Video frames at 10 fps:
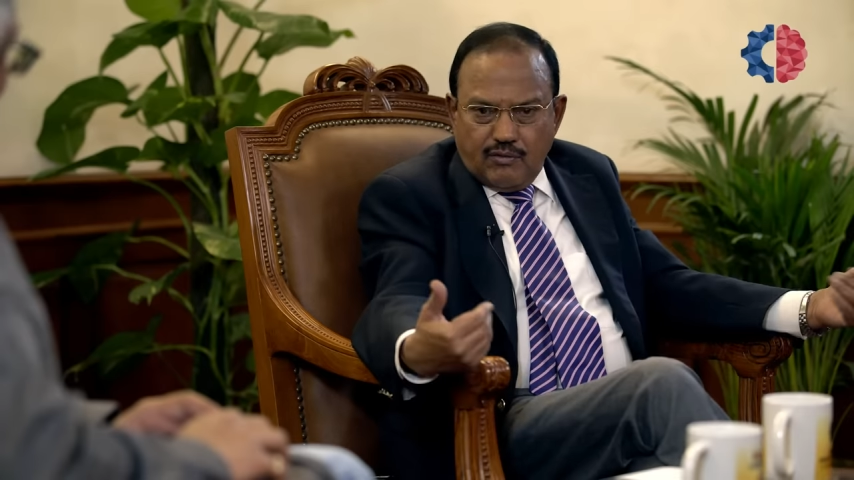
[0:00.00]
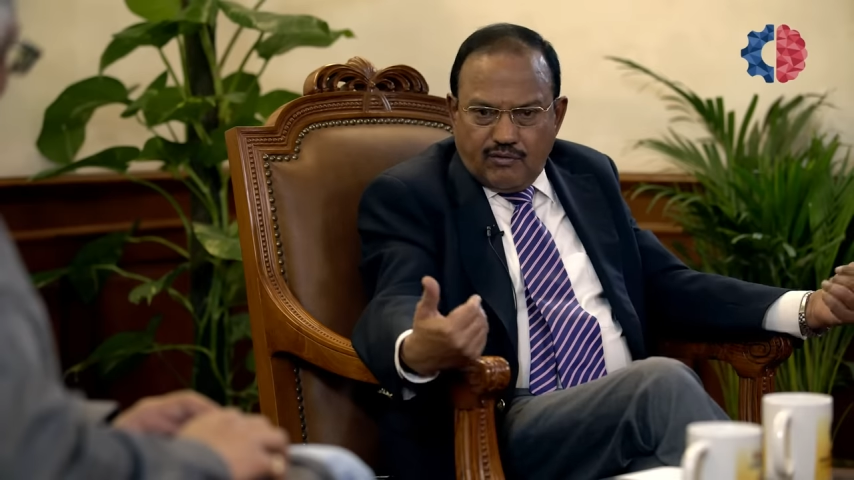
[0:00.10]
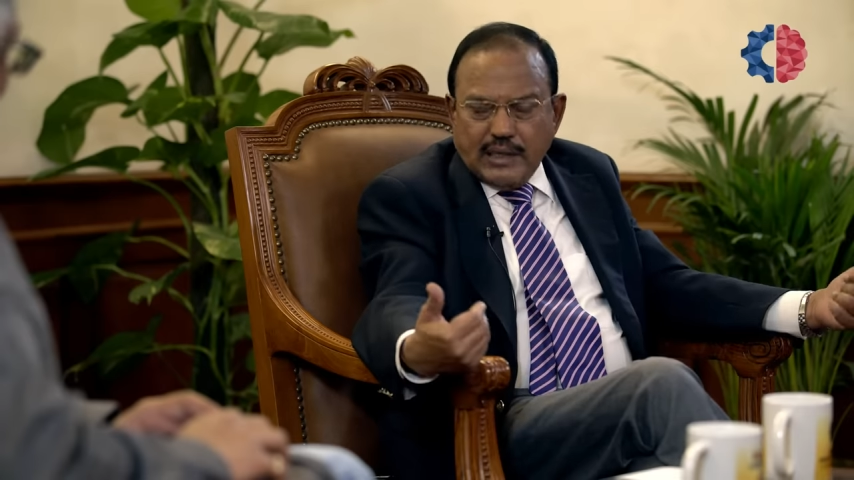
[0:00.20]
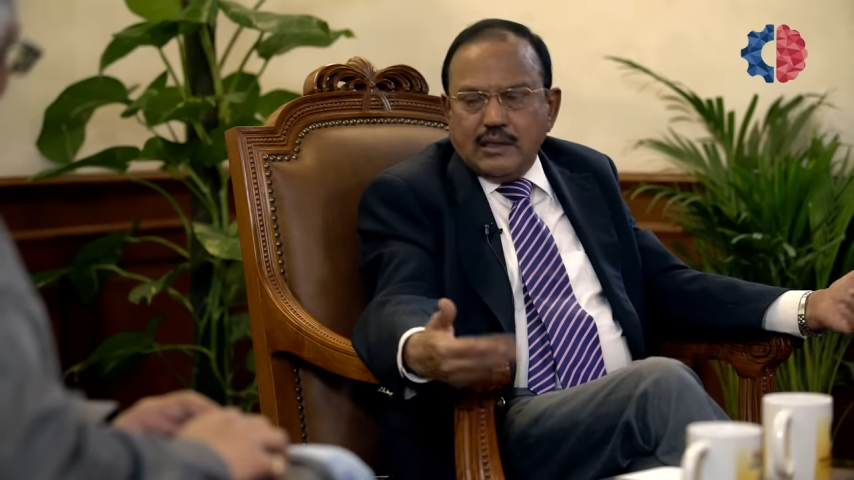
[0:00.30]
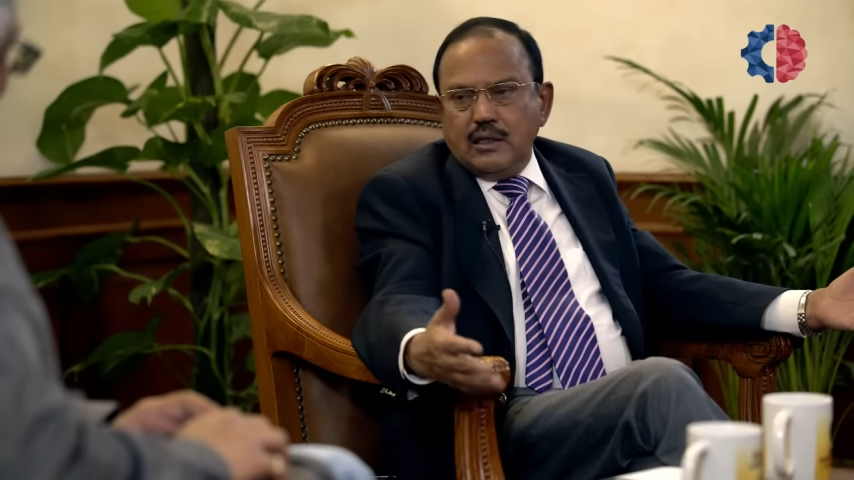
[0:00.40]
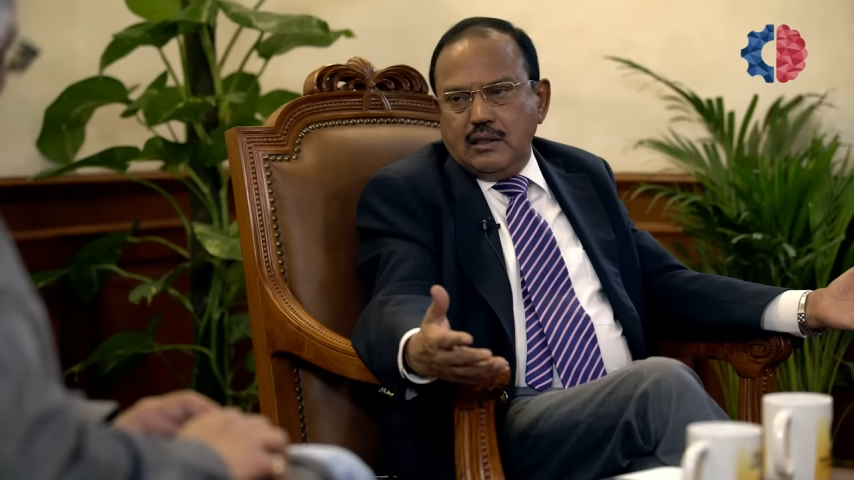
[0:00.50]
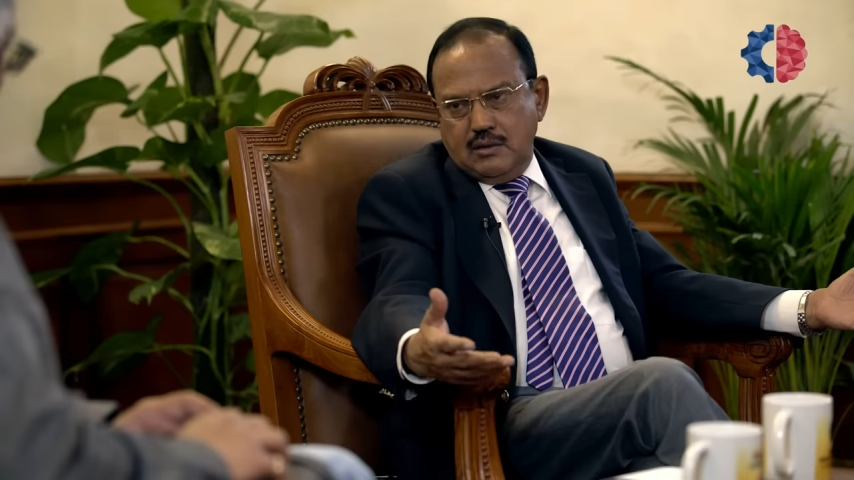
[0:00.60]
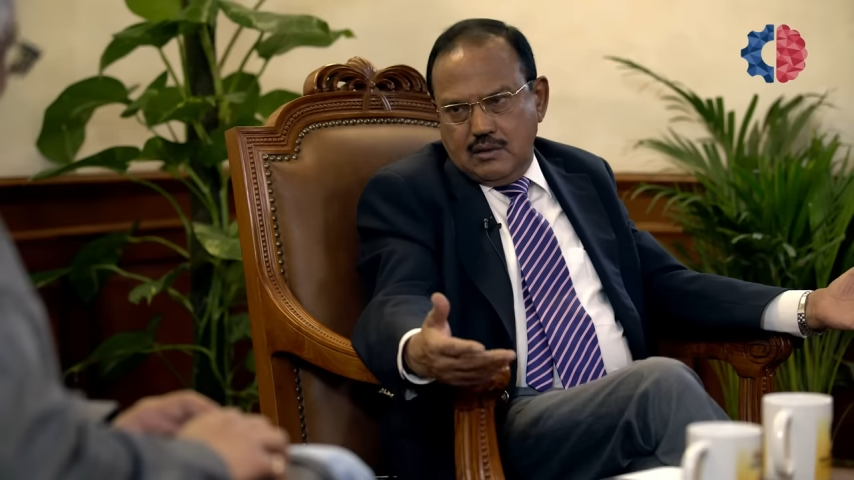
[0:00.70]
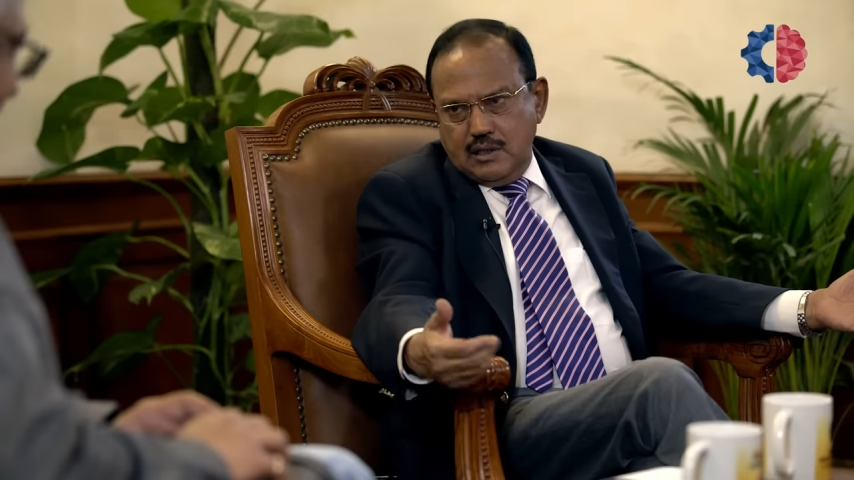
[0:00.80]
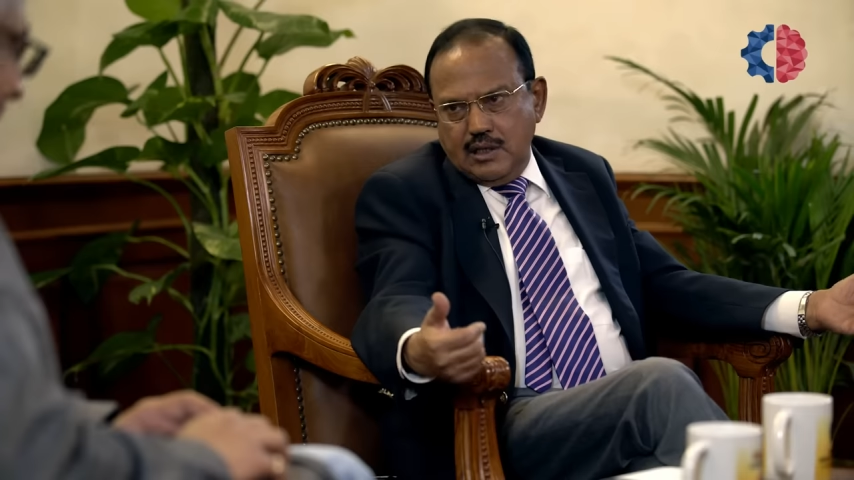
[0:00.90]
finally,
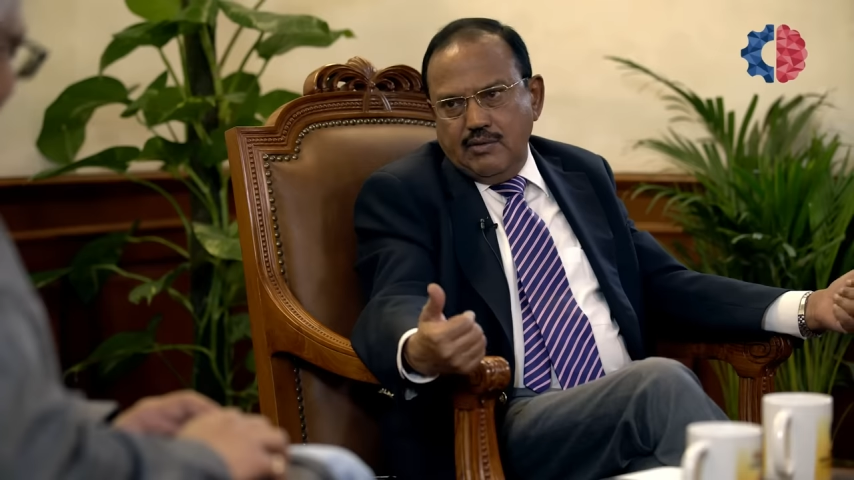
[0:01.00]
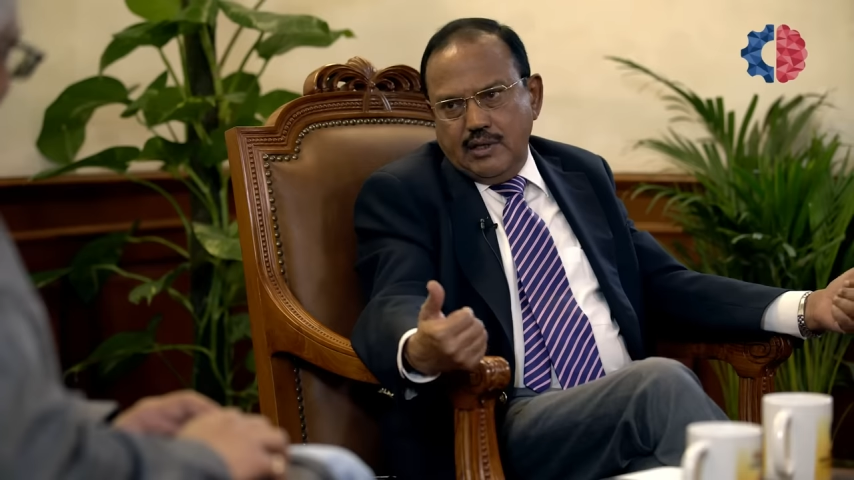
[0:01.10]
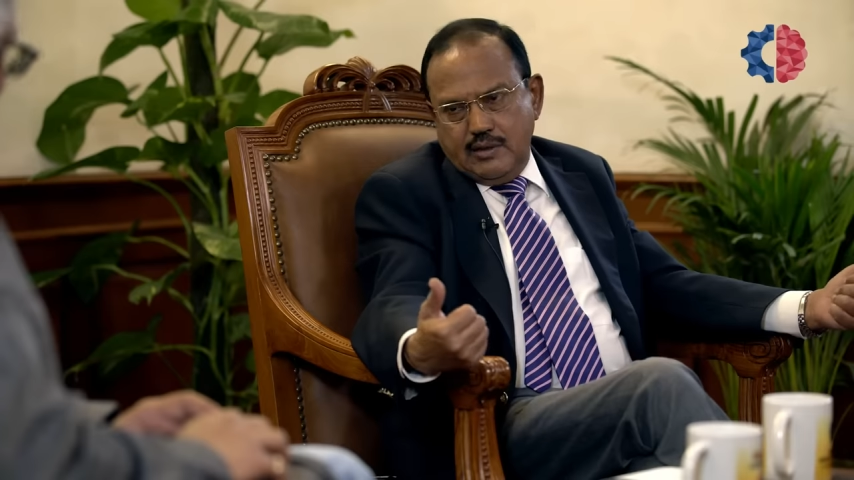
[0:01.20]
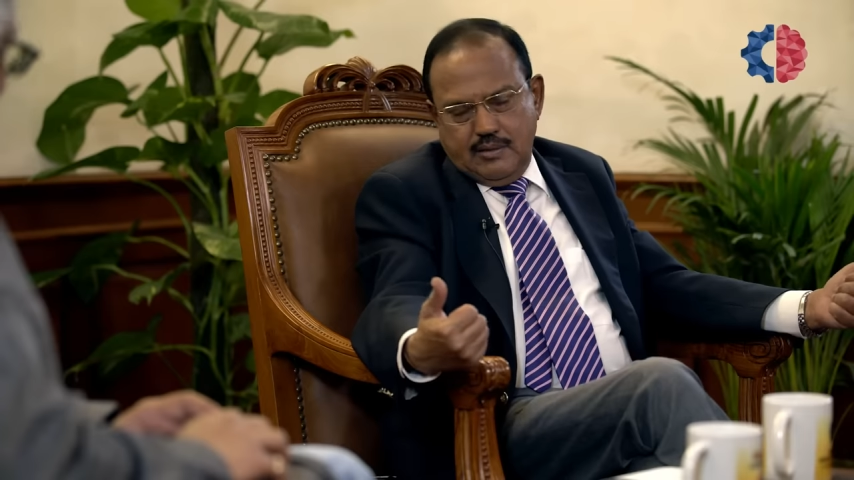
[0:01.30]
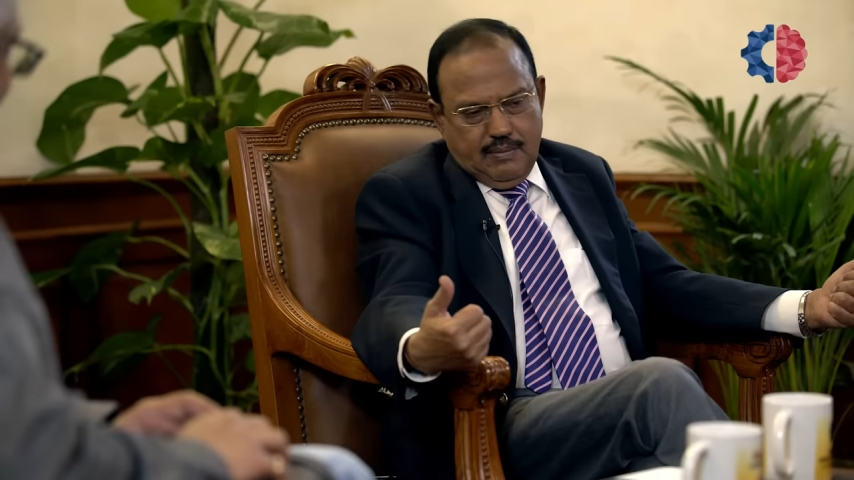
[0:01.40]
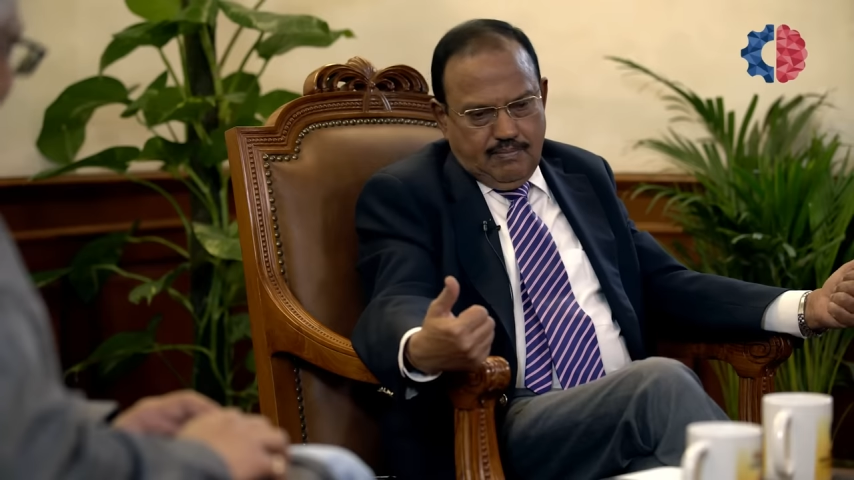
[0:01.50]
they were